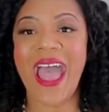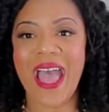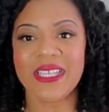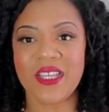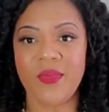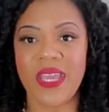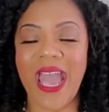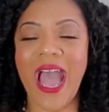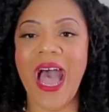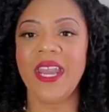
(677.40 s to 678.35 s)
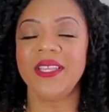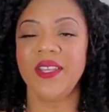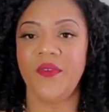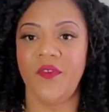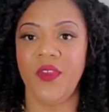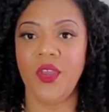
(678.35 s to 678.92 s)
asked me, How does
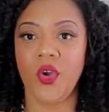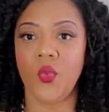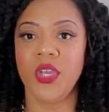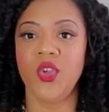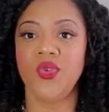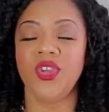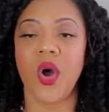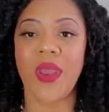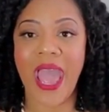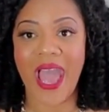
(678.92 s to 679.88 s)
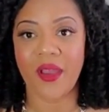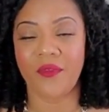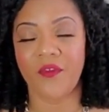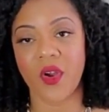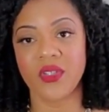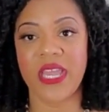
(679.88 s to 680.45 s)
it feel when you don't have
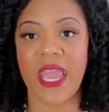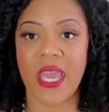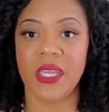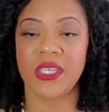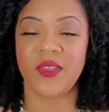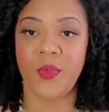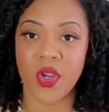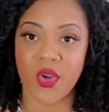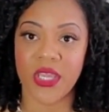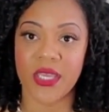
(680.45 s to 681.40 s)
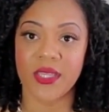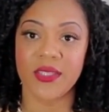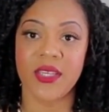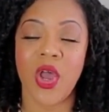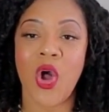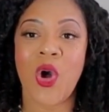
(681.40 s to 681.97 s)
firsthand
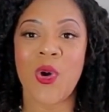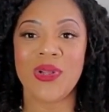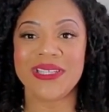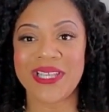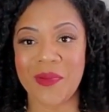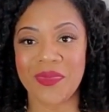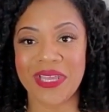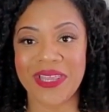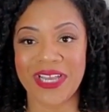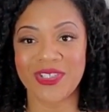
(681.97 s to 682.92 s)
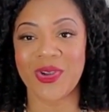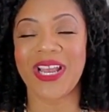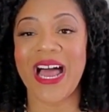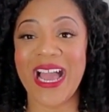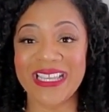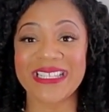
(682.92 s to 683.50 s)
experience on something that your
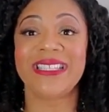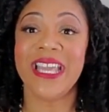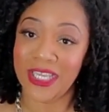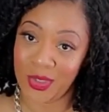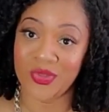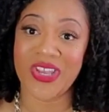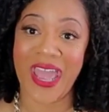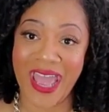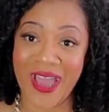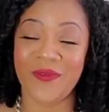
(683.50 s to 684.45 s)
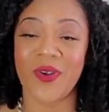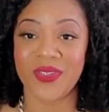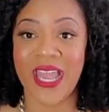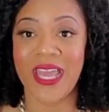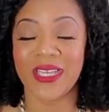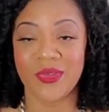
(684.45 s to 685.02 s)
clients think you should have
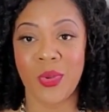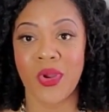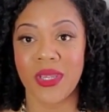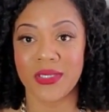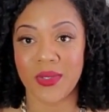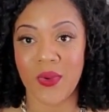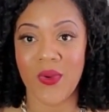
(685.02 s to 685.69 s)
firsthand experience